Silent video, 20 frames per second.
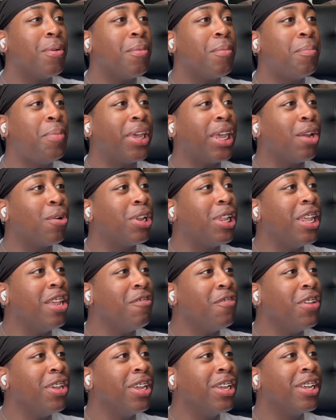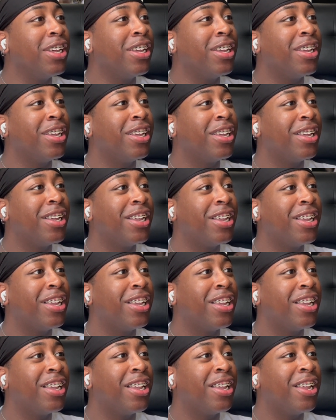Biggie leaving?
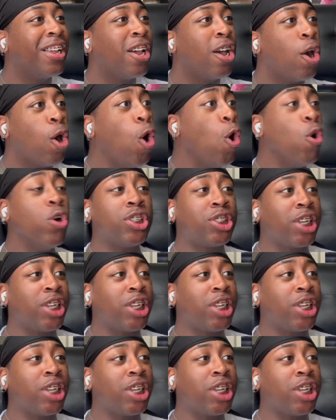Oh,